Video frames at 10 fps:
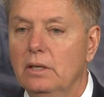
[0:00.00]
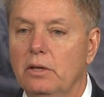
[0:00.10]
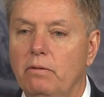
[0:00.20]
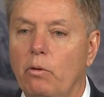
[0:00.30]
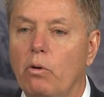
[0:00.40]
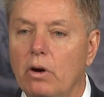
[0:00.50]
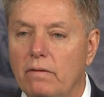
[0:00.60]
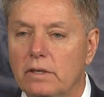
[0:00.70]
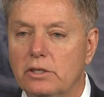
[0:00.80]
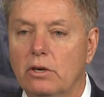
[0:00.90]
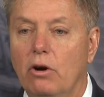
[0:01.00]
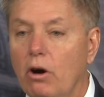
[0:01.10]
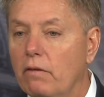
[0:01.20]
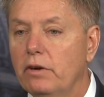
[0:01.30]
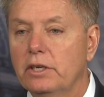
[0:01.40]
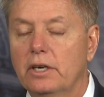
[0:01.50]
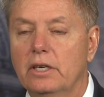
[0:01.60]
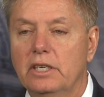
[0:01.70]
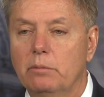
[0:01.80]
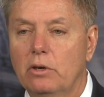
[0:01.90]
The four of us are offering to our
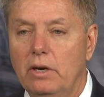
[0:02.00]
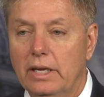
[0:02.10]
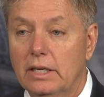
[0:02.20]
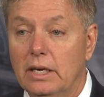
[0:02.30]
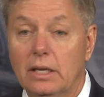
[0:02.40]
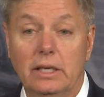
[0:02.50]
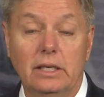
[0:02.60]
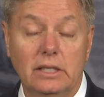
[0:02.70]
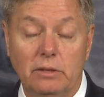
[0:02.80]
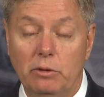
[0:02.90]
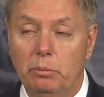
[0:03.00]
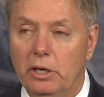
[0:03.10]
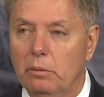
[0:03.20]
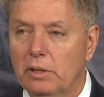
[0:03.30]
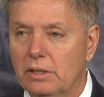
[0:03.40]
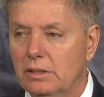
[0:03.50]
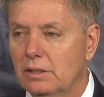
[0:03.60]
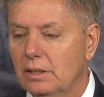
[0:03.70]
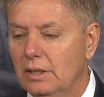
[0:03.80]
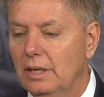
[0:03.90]
Democratic colleagues and Republicans